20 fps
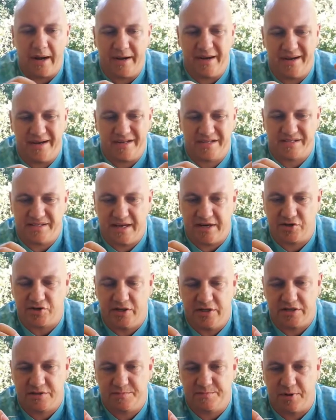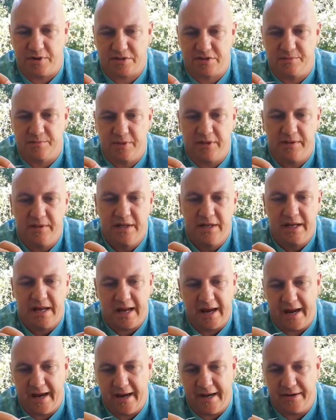and as natural as possible,
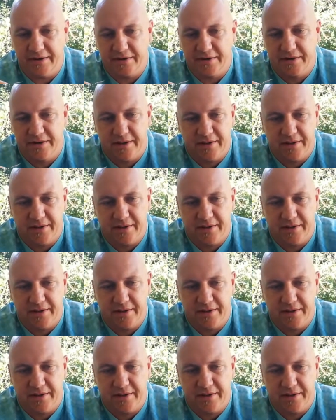and